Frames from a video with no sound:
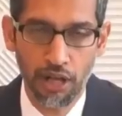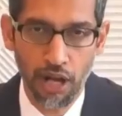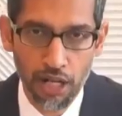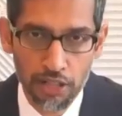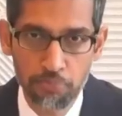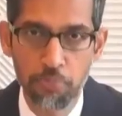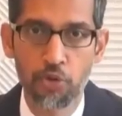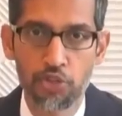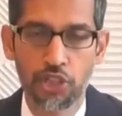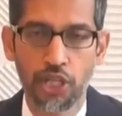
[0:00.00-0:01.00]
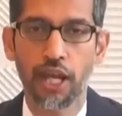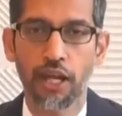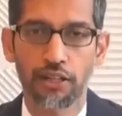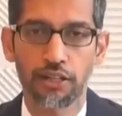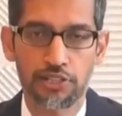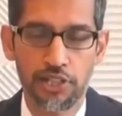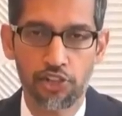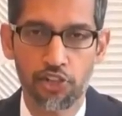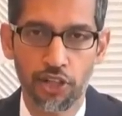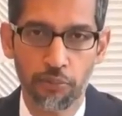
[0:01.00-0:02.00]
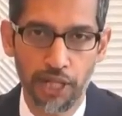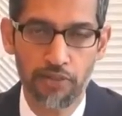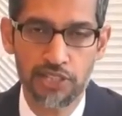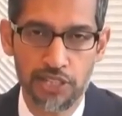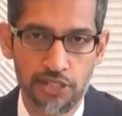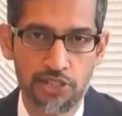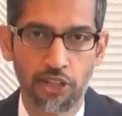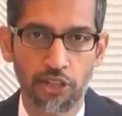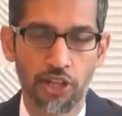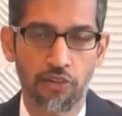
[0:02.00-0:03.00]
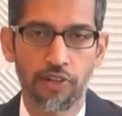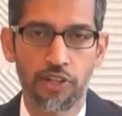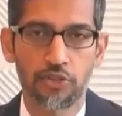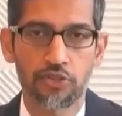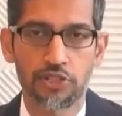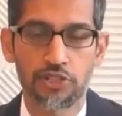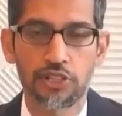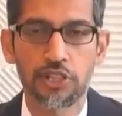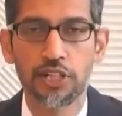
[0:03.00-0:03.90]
Our utmost care is ensuring privacy and security of our users.